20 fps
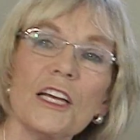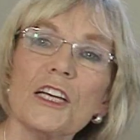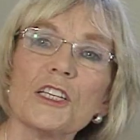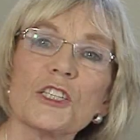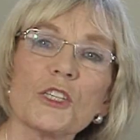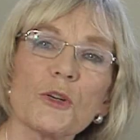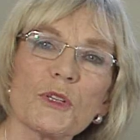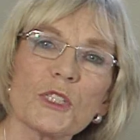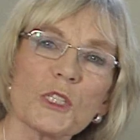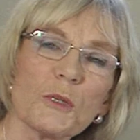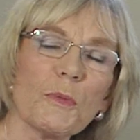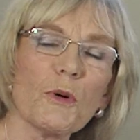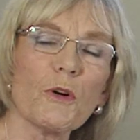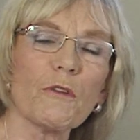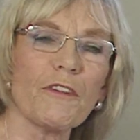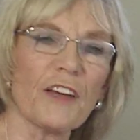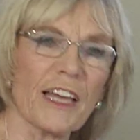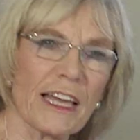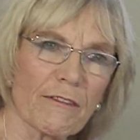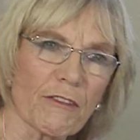So it's a book
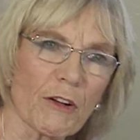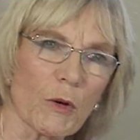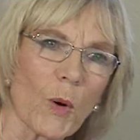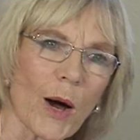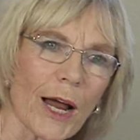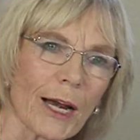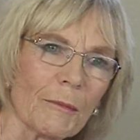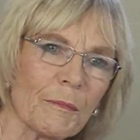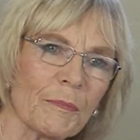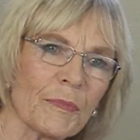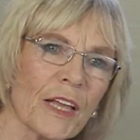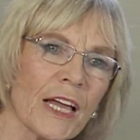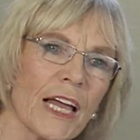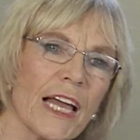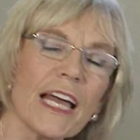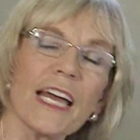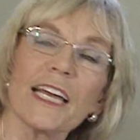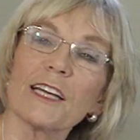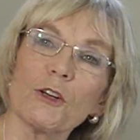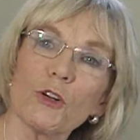for everyone.
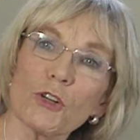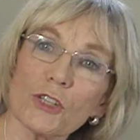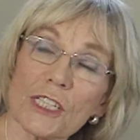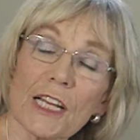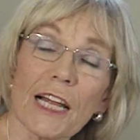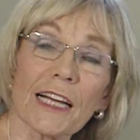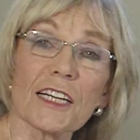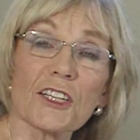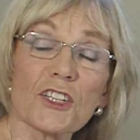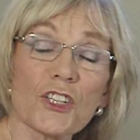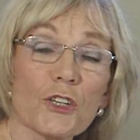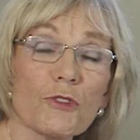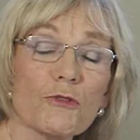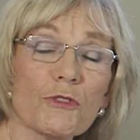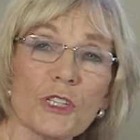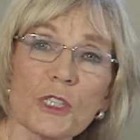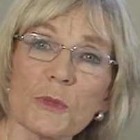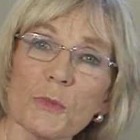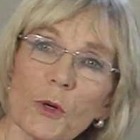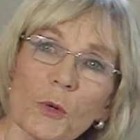It looks like a
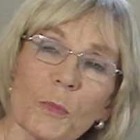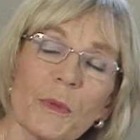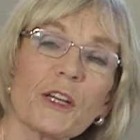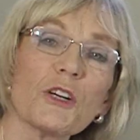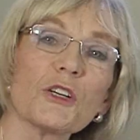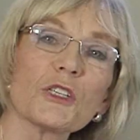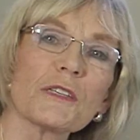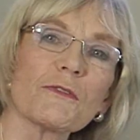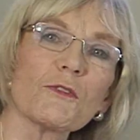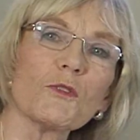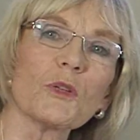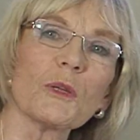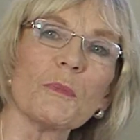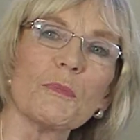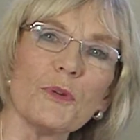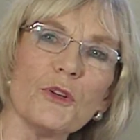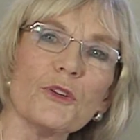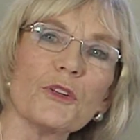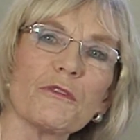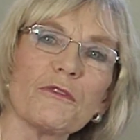children's book because of all the
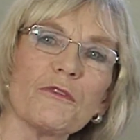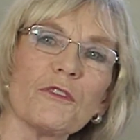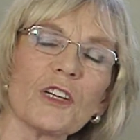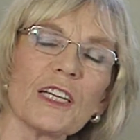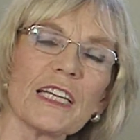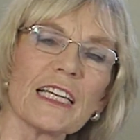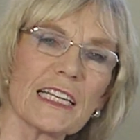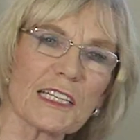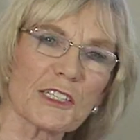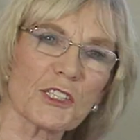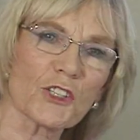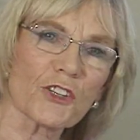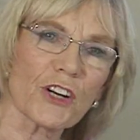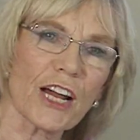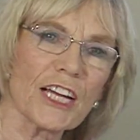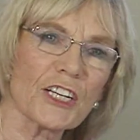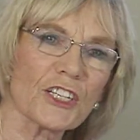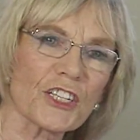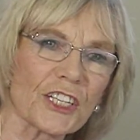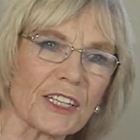beautiful
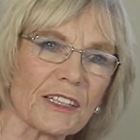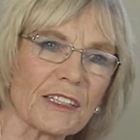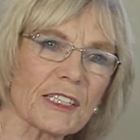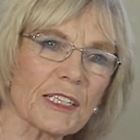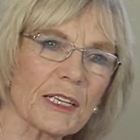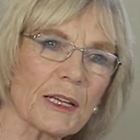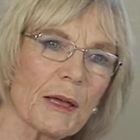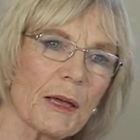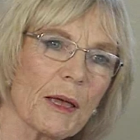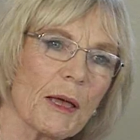illustrations,